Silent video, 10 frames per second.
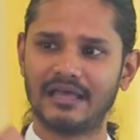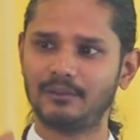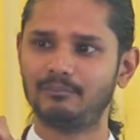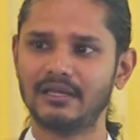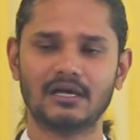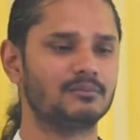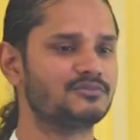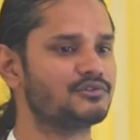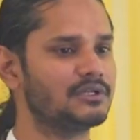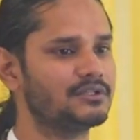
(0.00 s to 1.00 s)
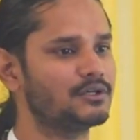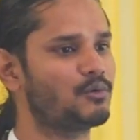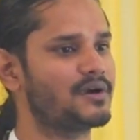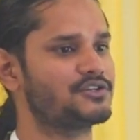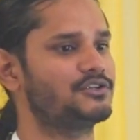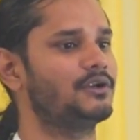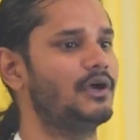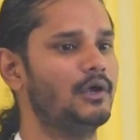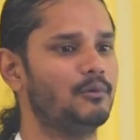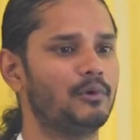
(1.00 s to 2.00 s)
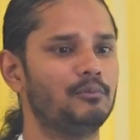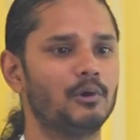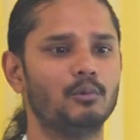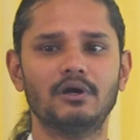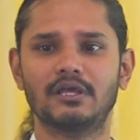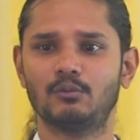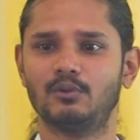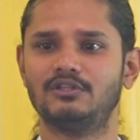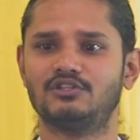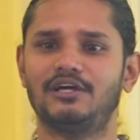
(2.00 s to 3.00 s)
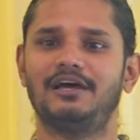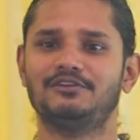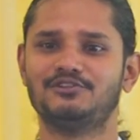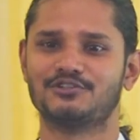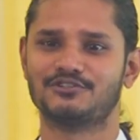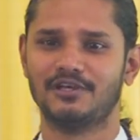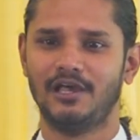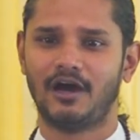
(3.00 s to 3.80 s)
That becomes really the question when we're working with challenges.